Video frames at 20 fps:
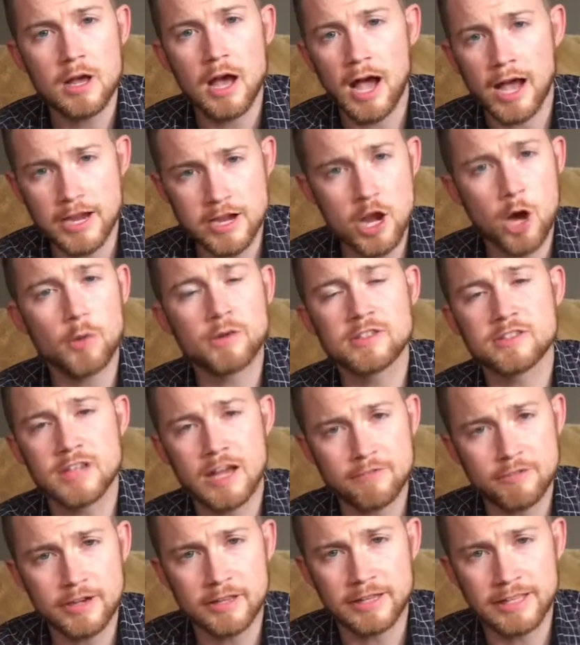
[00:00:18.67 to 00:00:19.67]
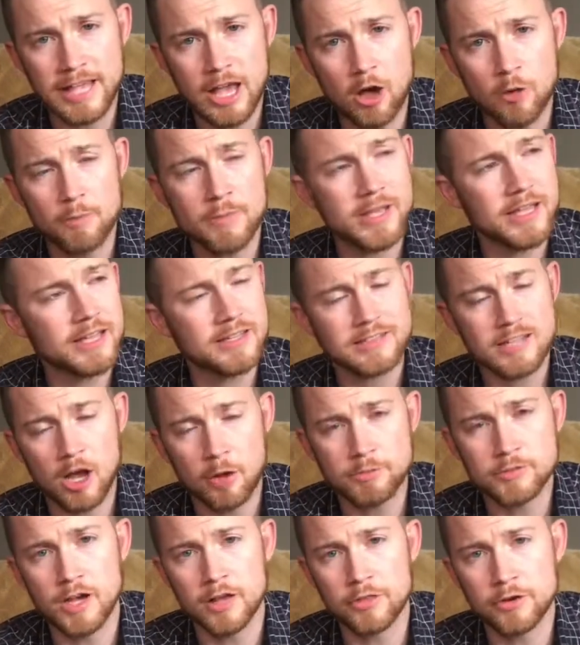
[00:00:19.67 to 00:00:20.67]
I know it's definitely helped me, it's
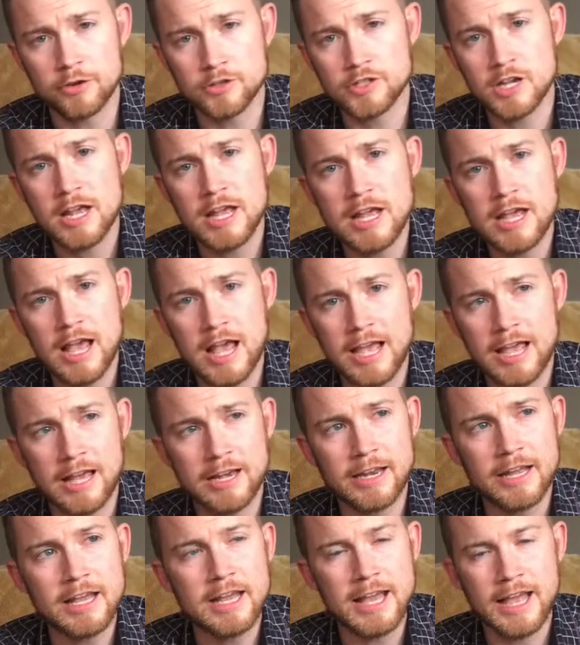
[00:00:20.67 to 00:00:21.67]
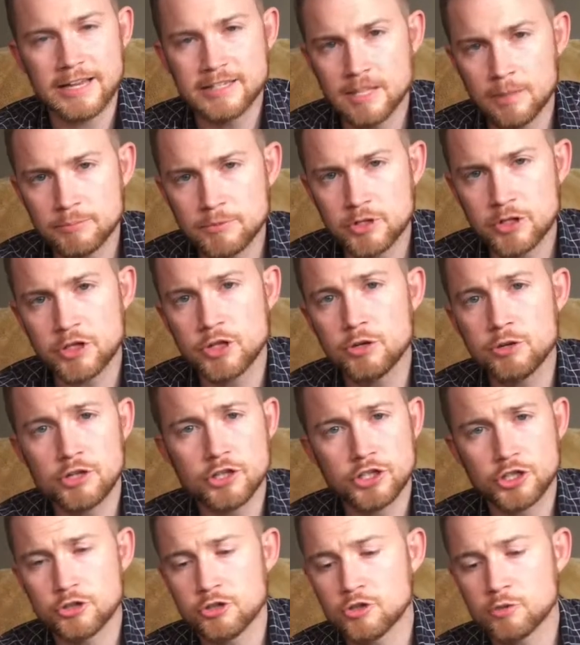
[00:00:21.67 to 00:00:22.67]
helped others, and it's up to you to
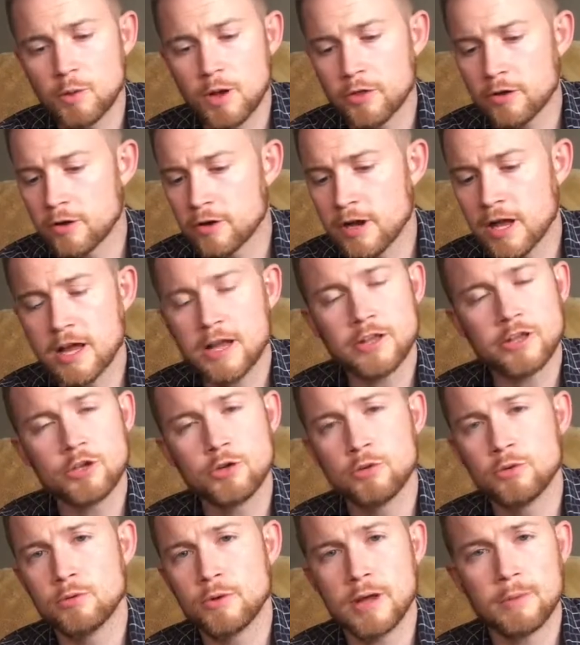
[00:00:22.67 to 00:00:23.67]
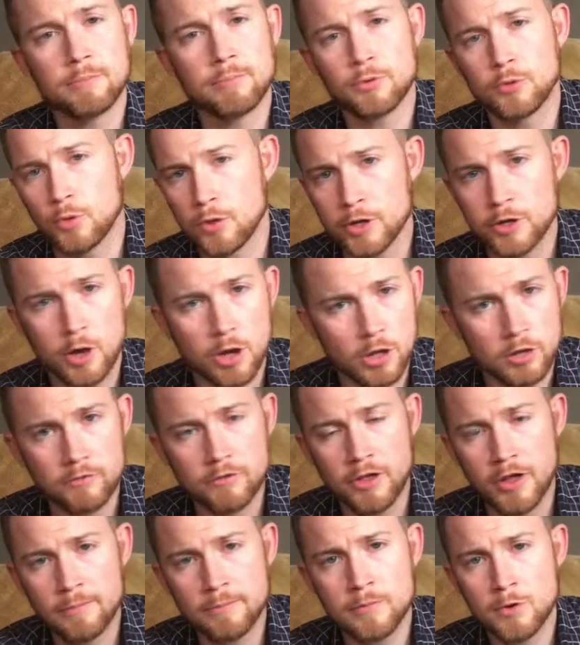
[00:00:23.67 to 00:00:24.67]
choose whether or not you employ all
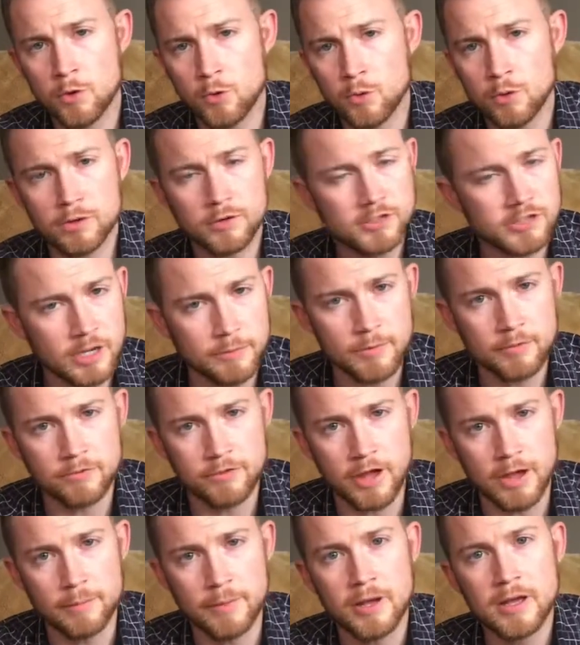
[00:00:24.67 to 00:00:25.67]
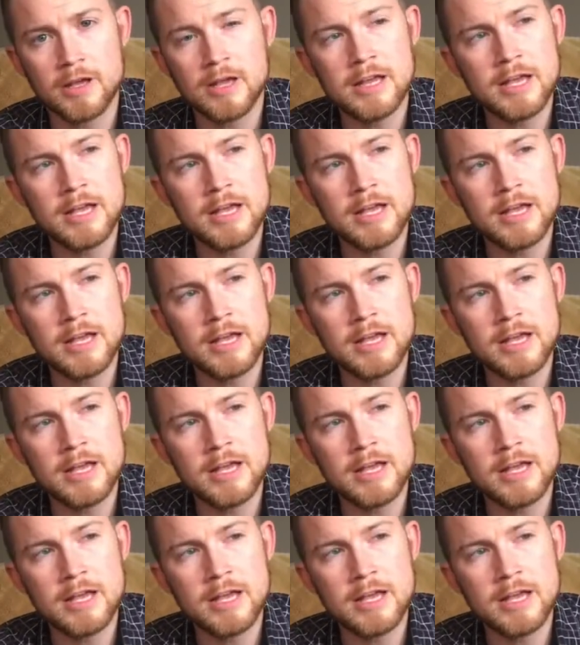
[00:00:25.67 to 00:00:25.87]
of them or some of them.